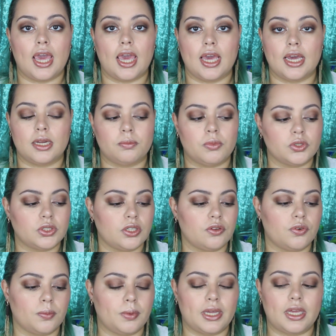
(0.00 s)
and mostly
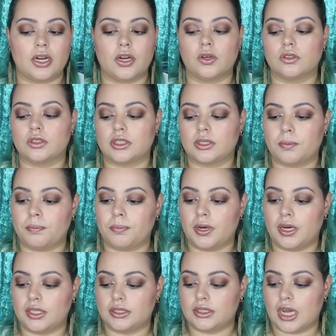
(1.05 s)
for my kiddos,
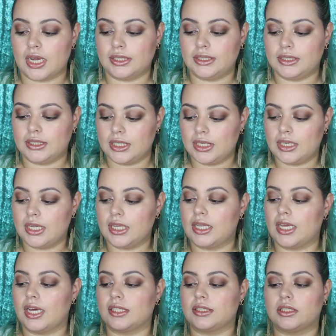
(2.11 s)
but I did
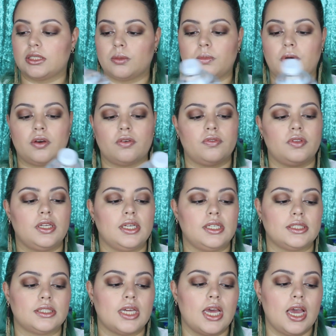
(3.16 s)
get some of
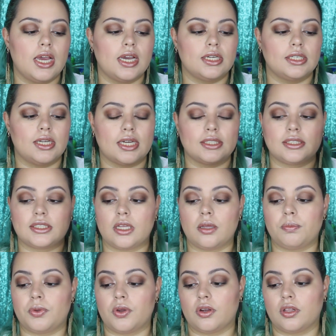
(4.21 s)
these
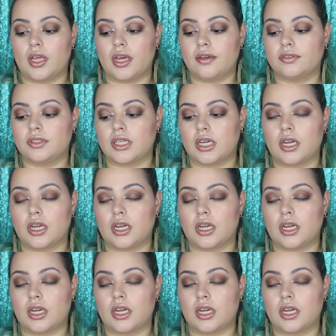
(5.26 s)
Nestle Pure Life.